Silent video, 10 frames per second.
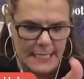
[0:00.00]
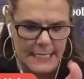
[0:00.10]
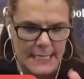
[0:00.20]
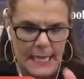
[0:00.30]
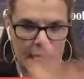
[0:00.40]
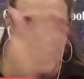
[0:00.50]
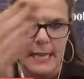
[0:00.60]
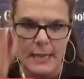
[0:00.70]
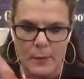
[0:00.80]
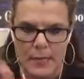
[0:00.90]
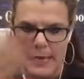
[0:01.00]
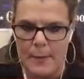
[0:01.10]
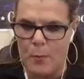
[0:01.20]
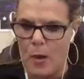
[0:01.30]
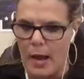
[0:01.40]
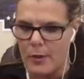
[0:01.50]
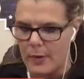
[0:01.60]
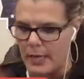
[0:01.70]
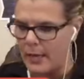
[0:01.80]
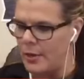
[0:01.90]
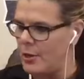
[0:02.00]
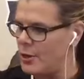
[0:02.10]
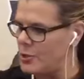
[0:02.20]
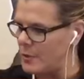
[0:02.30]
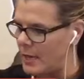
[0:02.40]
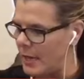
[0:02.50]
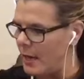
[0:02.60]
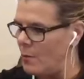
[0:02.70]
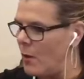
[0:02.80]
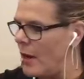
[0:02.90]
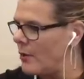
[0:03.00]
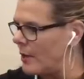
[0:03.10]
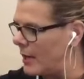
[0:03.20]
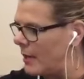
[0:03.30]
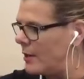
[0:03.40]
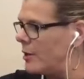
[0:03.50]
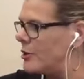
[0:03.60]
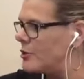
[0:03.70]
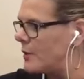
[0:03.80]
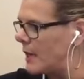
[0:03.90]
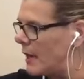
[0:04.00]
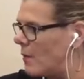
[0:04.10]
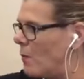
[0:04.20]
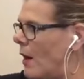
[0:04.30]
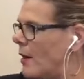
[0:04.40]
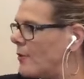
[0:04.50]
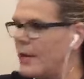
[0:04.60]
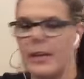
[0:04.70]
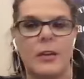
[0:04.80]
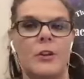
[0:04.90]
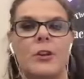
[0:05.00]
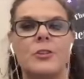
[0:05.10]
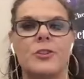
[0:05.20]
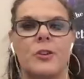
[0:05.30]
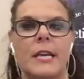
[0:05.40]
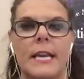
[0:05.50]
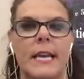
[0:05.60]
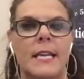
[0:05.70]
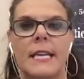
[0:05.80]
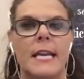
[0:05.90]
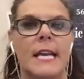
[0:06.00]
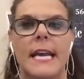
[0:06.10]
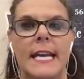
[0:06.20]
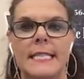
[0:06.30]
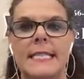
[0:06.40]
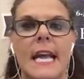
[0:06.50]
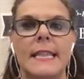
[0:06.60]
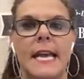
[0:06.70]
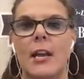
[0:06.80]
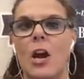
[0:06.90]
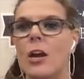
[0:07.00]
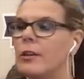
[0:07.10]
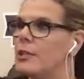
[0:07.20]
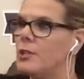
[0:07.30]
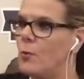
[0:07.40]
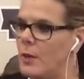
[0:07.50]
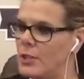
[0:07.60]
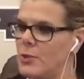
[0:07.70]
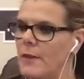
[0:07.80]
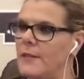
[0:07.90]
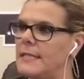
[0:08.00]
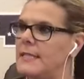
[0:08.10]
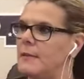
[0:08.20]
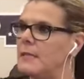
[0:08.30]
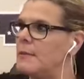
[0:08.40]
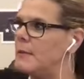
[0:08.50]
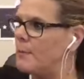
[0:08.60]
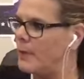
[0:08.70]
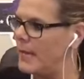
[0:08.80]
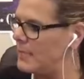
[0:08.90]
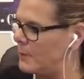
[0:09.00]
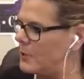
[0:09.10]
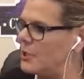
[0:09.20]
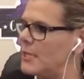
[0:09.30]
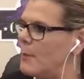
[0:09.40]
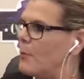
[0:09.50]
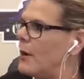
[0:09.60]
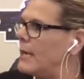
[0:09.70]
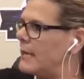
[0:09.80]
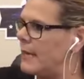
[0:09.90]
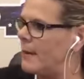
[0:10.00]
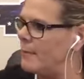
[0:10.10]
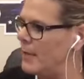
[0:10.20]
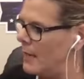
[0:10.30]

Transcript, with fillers: a seed and then we kept watering it and nurturing it and watering it and nurturing it and watering it and nurturing it it's not that hard and so once you have these systems in place we just keep running them